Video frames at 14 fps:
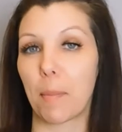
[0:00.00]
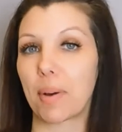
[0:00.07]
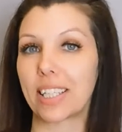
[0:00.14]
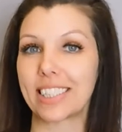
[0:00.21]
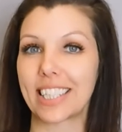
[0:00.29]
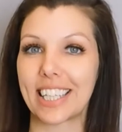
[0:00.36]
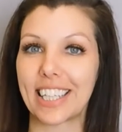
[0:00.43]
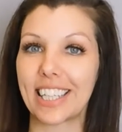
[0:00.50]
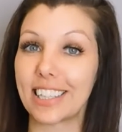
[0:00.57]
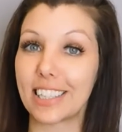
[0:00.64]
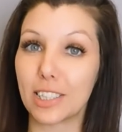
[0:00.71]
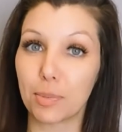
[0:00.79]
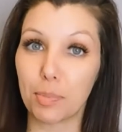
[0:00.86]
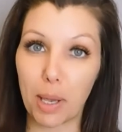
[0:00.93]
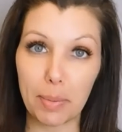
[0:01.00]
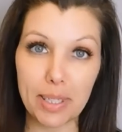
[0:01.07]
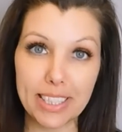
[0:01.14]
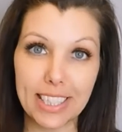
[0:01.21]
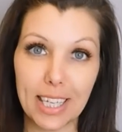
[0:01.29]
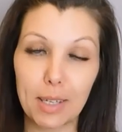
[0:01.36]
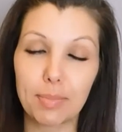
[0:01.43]
by taking these baby
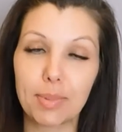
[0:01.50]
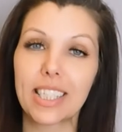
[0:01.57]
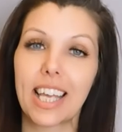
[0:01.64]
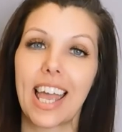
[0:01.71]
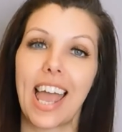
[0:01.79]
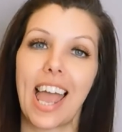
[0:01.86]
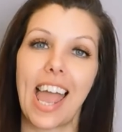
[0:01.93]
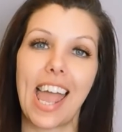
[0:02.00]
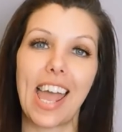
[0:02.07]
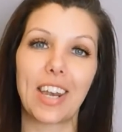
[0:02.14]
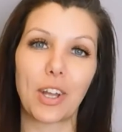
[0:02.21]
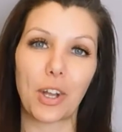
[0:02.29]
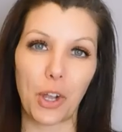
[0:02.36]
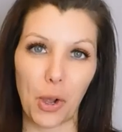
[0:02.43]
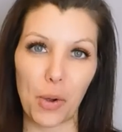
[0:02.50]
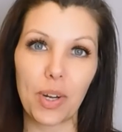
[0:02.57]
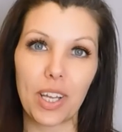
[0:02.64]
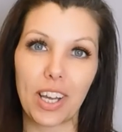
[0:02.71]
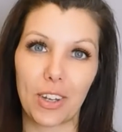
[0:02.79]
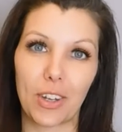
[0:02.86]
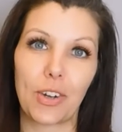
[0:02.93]
steps and
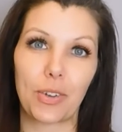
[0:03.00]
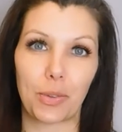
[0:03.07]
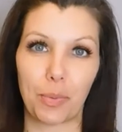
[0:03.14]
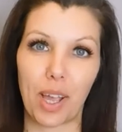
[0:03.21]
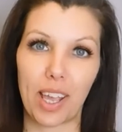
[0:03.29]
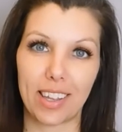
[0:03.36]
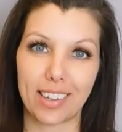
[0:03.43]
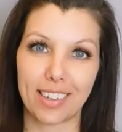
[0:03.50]
coding along the way.